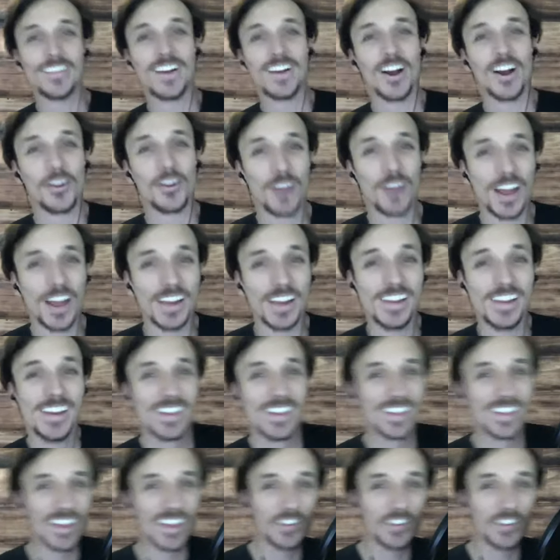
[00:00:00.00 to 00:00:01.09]
All right.
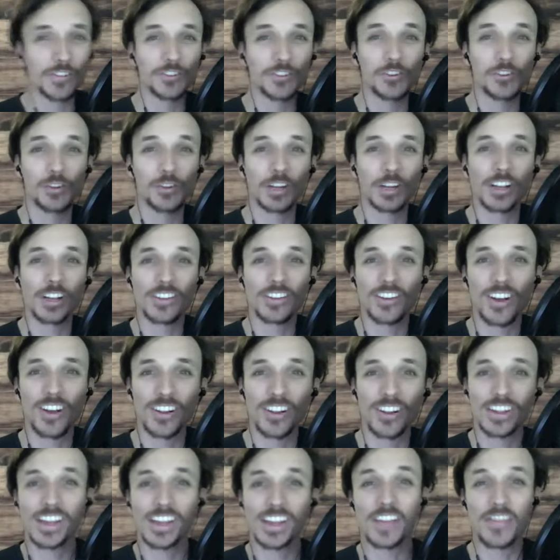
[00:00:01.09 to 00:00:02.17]
Thanks for joining us,
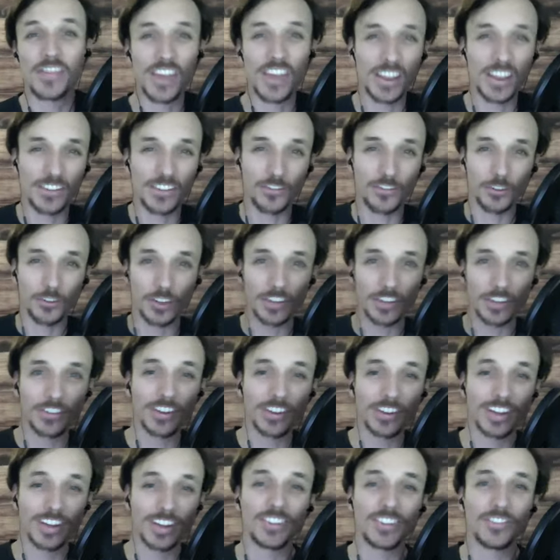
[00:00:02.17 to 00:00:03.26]
Holly, and thanks
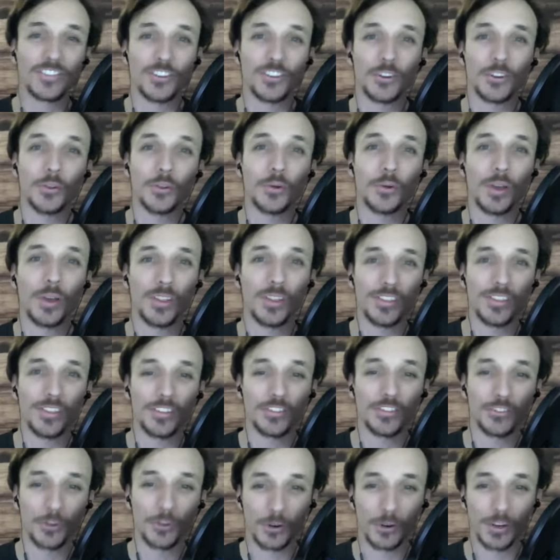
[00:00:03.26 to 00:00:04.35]
listening to the
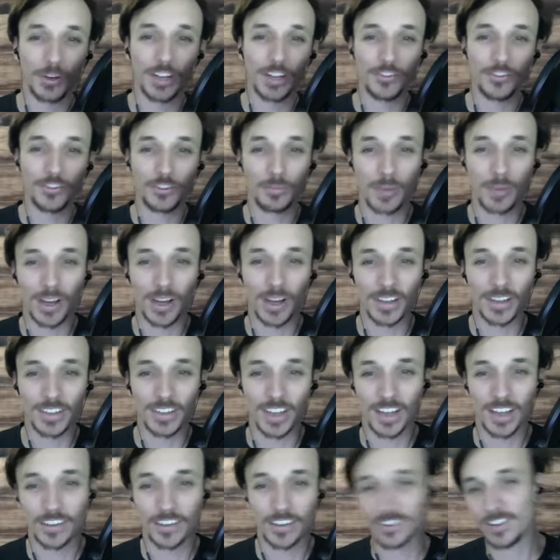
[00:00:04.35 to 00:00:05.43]
Story Engine
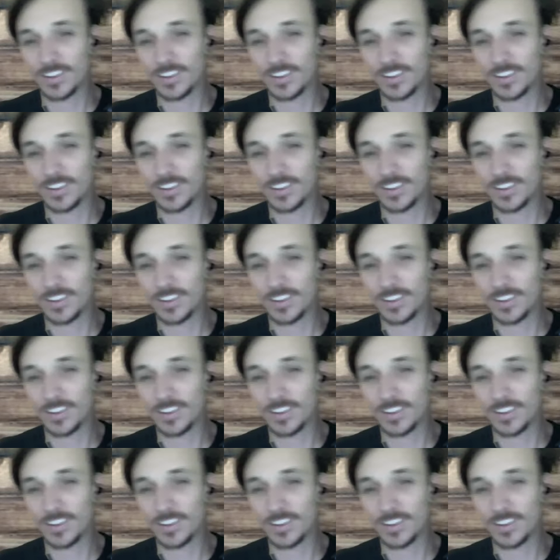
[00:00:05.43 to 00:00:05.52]
podcast.